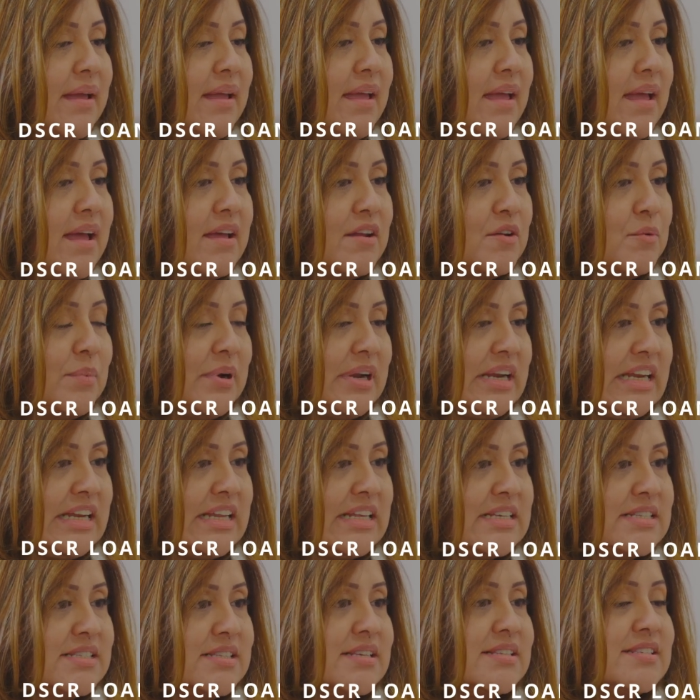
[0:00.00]
And what it
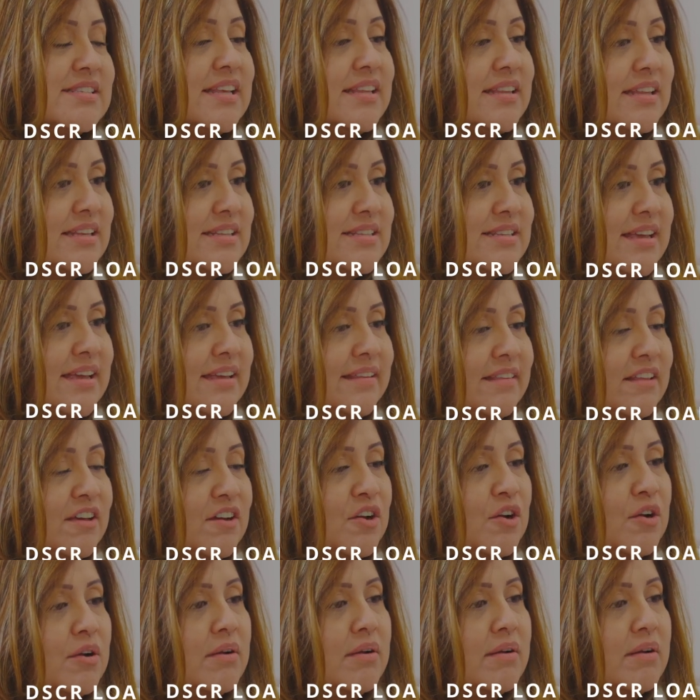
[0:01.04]
is that they take the
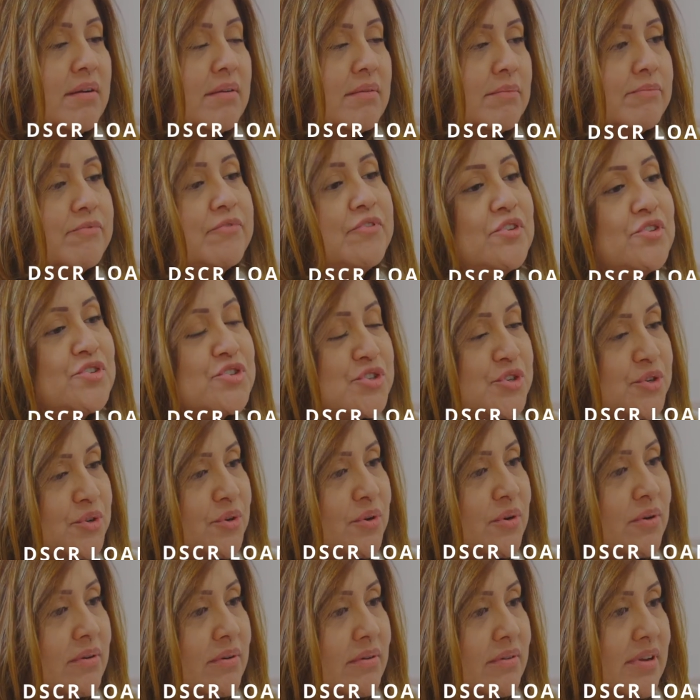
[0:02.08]
future
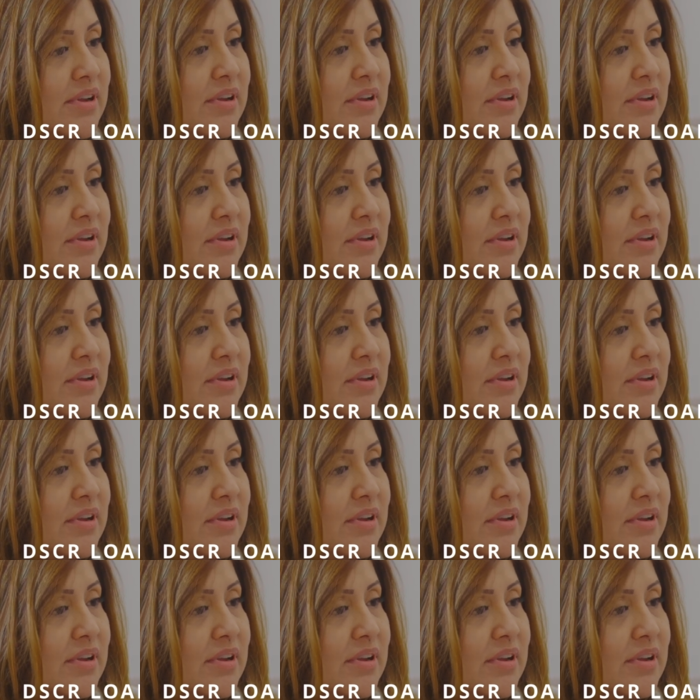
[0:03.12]
or